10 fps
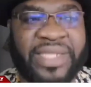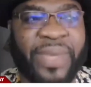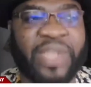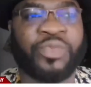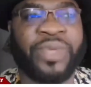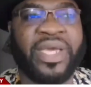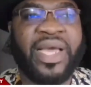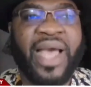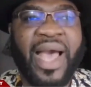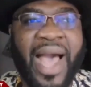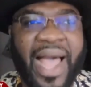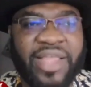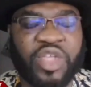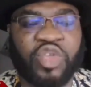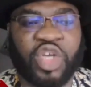It's meant to be
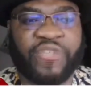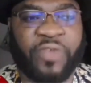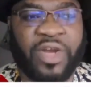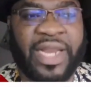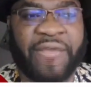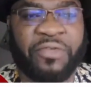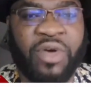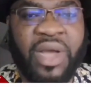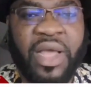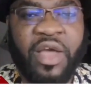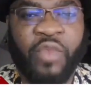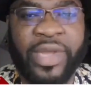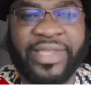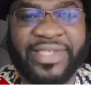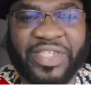at the trust fund level
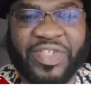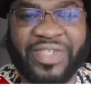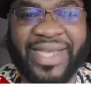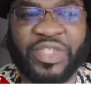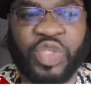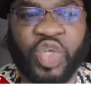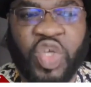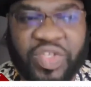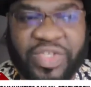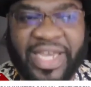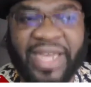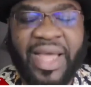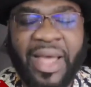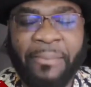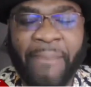with decisions
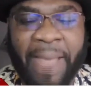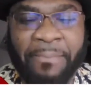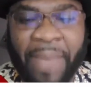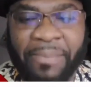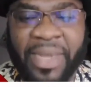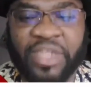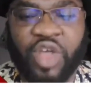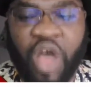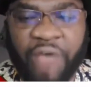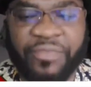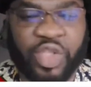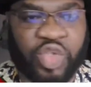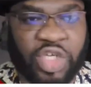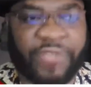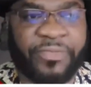executed by members of
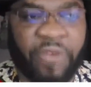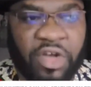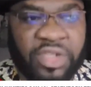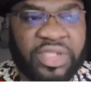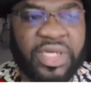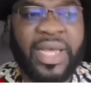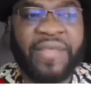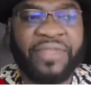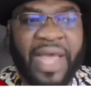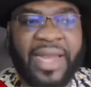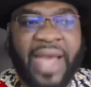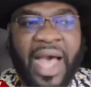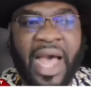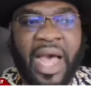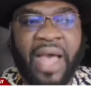the trust funds that
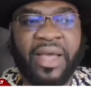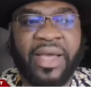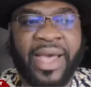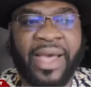are